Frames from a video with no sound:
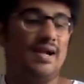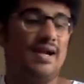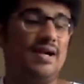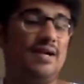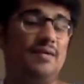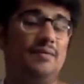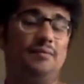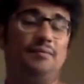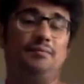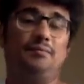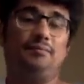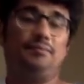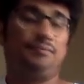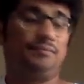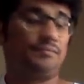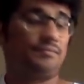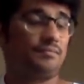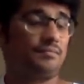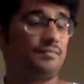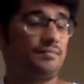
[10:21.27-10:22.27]
to be
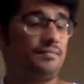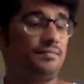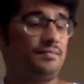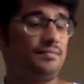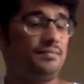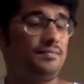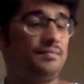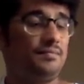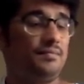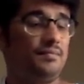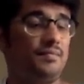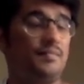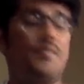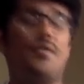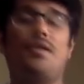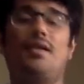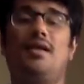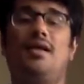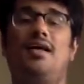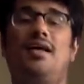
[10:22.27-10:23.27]
synchronized well,
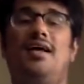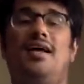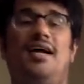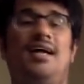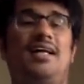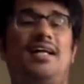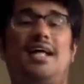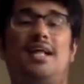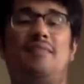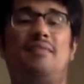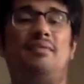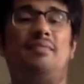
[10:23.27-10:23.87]
right?